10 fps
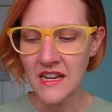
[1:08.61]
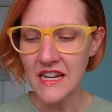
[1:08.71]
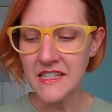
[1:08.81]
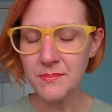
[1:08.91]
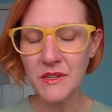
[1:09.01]

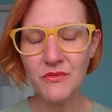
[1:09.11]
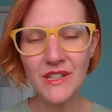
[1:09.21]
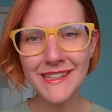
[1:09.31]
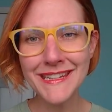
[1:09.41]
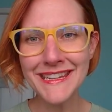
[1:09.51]
it's been
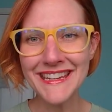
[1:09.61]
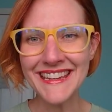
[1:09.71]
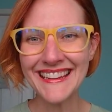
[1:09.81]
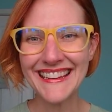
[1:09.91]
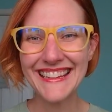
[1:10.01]

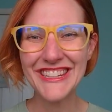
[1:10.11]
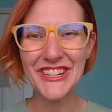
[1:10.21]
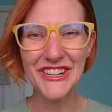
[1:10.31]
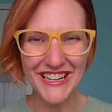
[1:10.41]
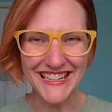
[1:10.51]
really
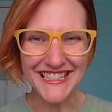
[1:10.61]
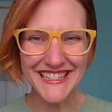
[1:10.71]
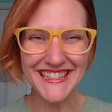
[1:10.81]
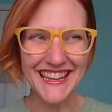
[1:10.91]
curious.